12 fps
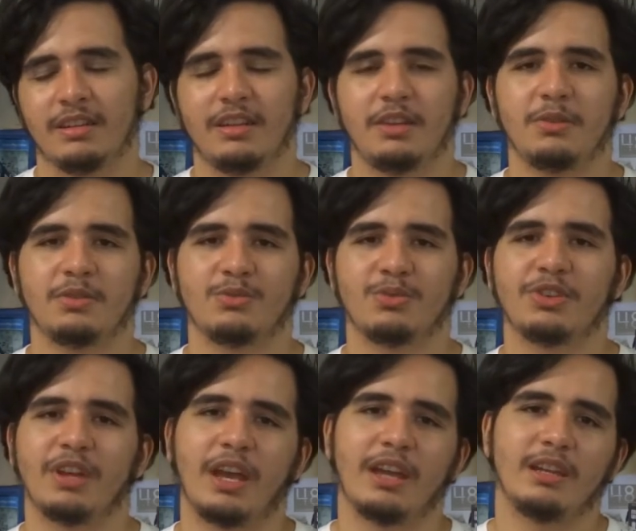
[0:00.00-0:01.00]
he was a real
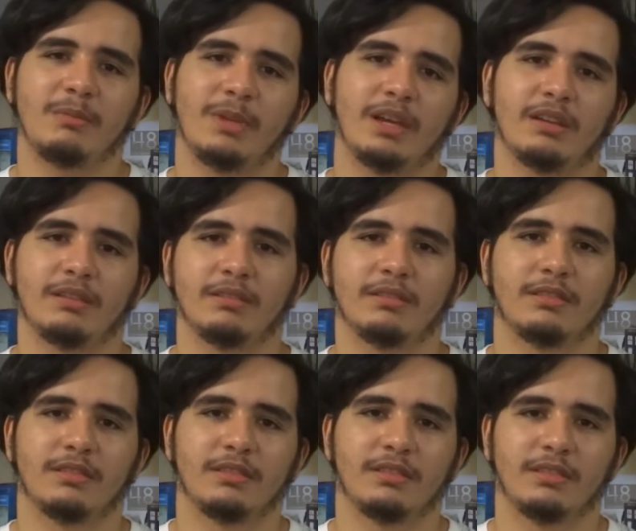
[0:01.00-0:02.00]
handyman
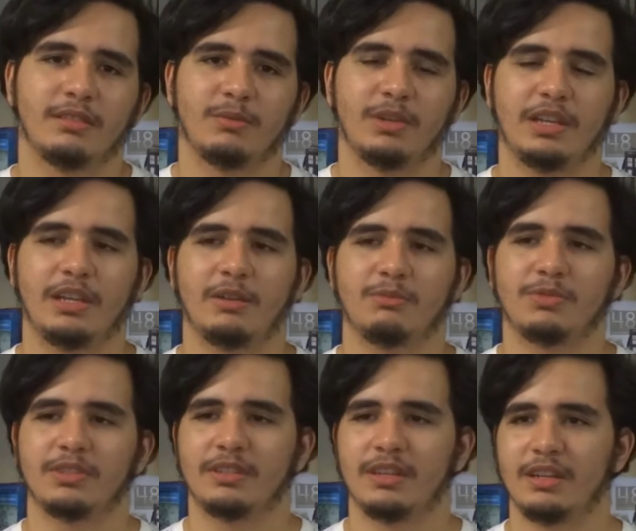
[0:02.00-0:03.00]
when it came
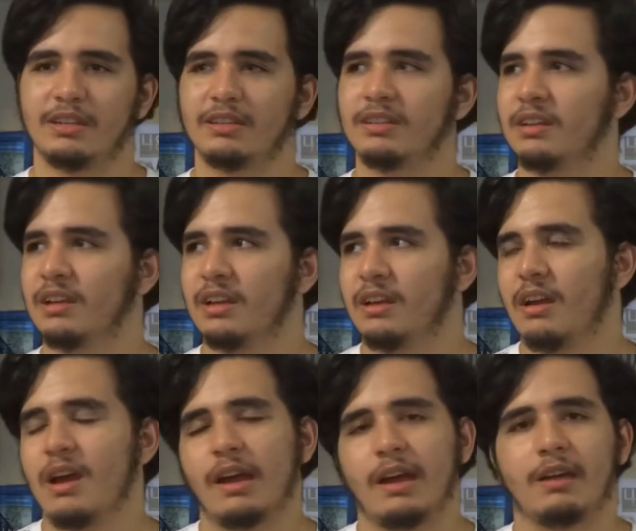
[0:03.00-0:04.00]
to like
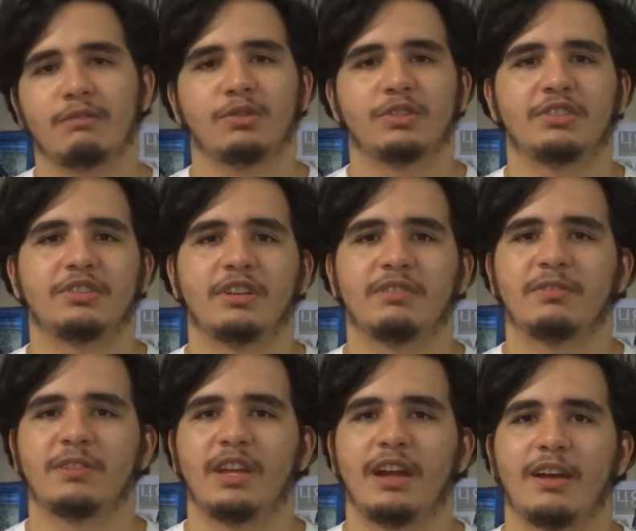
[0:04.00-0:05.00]
average stuff
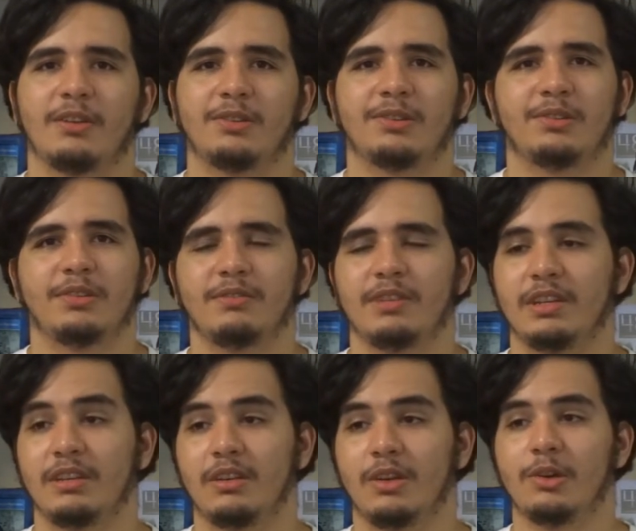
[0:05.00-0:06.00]
in the house. If you
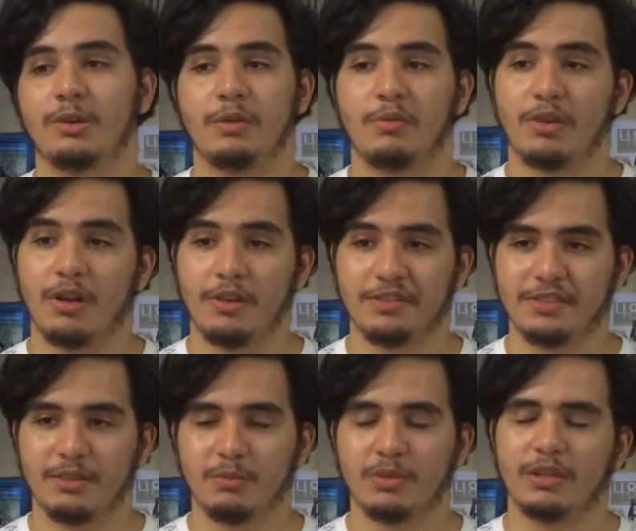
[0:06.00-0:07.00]
didn't know, he would call
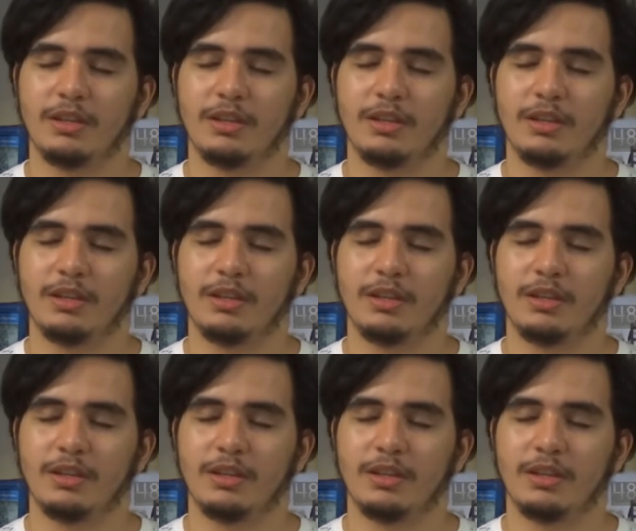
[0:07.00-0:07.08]
someone.